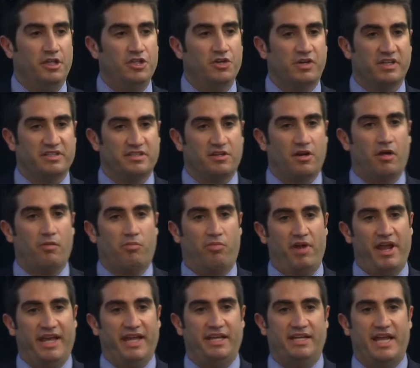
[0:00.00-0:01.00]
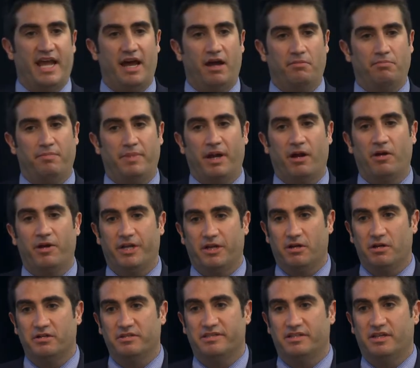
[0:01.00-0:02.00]
you can start breaking down
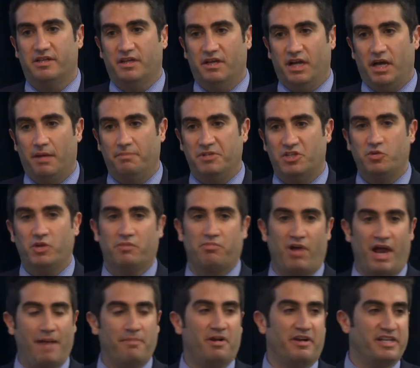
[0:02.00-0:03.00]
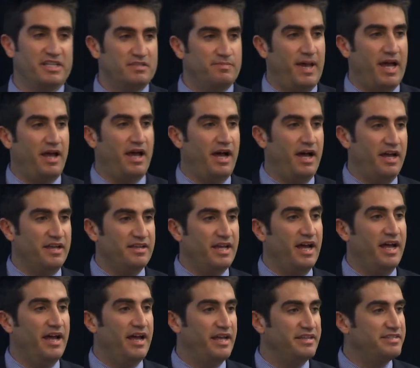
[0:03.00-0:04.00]
barriers um, between primary and uh,
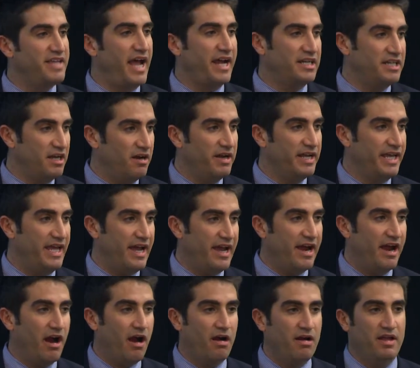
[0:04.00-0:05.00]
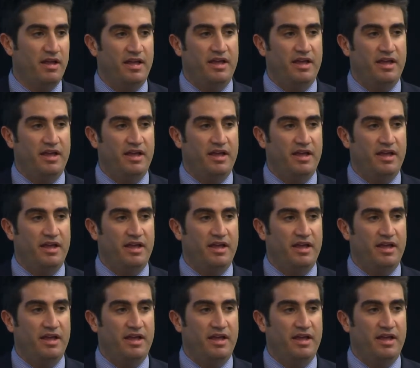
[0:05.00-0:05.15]
uh, secondary care.